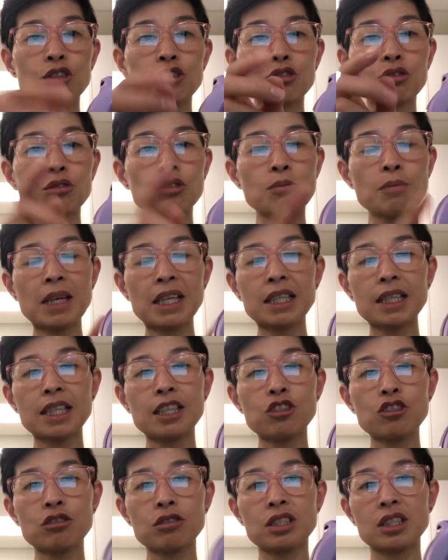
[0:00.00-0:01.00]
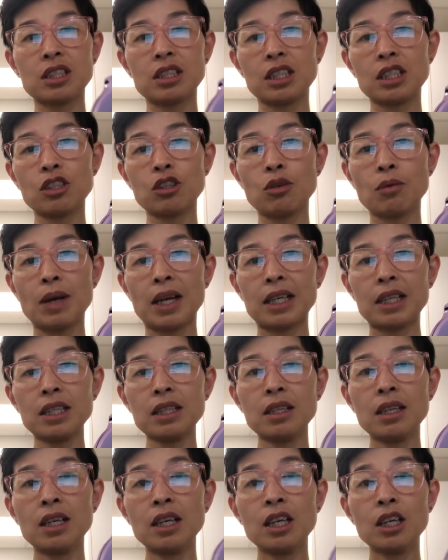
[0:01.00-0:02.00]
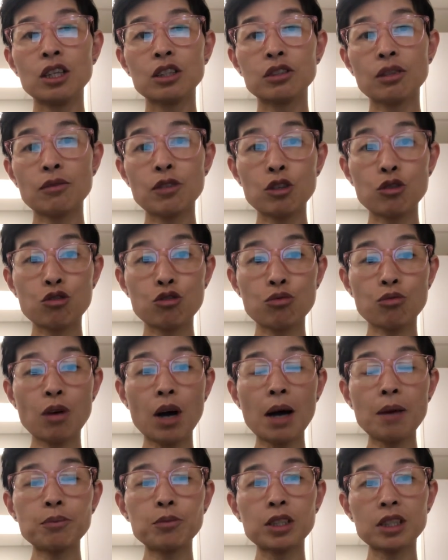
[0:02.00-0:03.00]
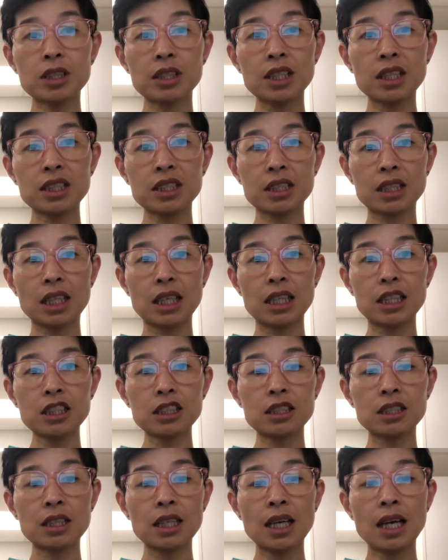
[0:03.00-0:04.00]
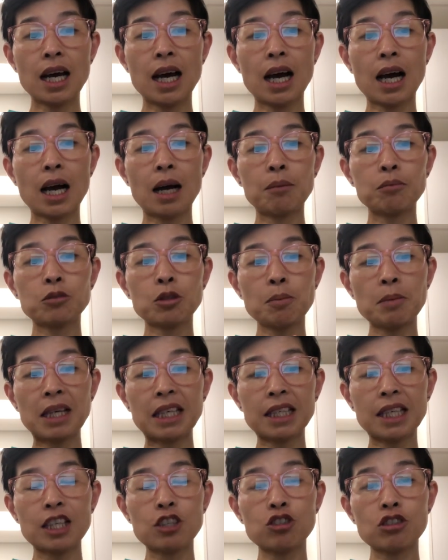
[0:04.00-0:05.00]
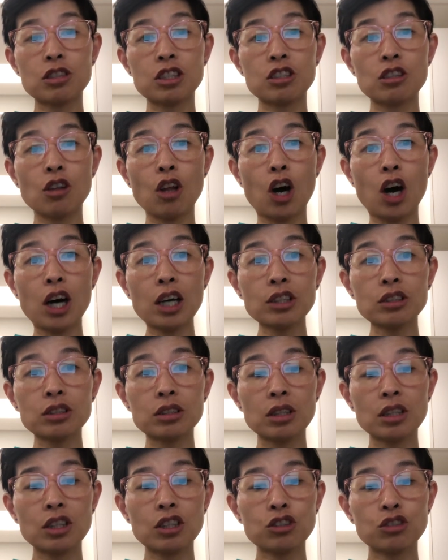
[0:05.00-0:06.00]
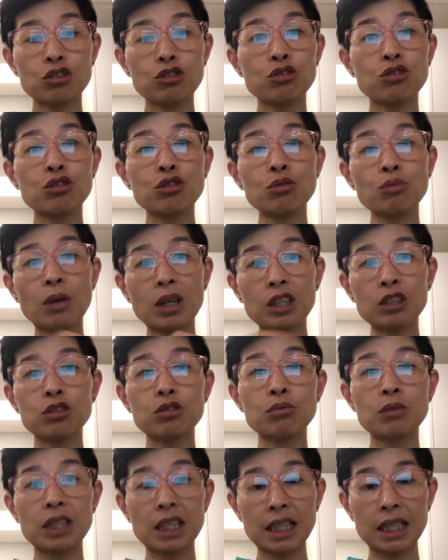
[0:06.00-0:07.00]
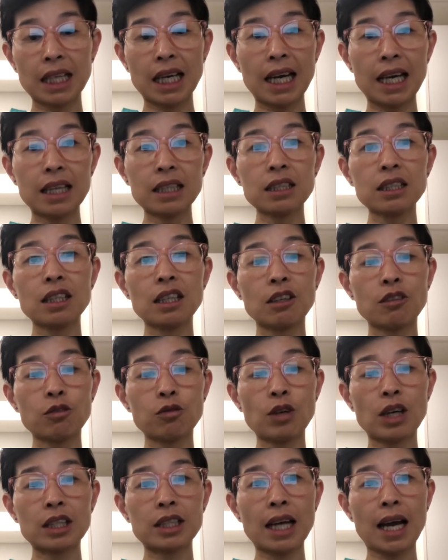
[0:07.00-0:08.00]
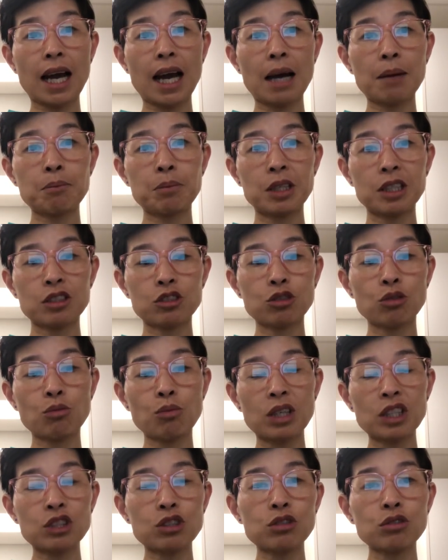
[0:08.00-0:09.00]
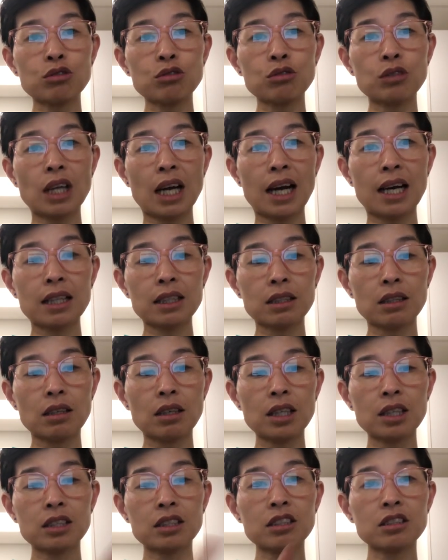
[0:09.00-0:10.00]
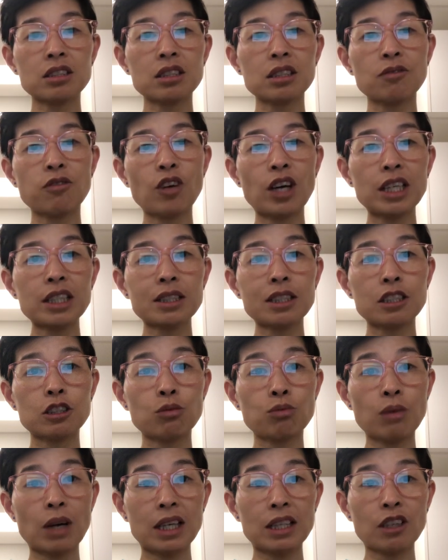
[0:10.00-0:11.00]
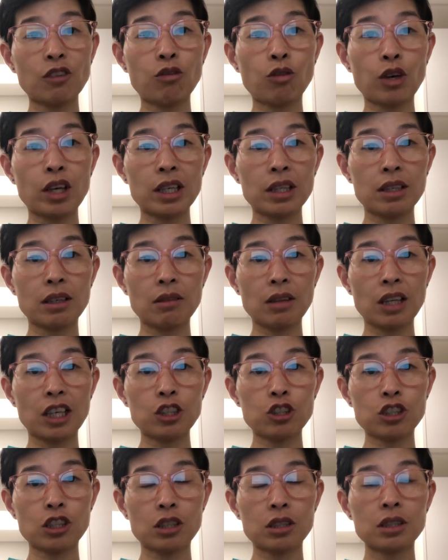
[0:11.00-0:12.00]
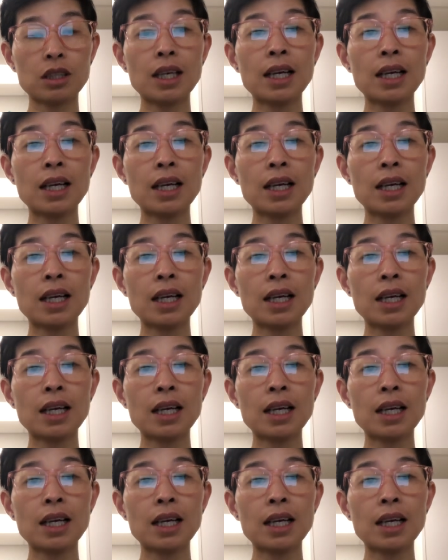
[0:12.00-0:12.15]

So the medication's in here already. So if you drop the diskus, the medication is lost. So you do want to do it again if that happens. So once you do that, this device is ready for inhalation.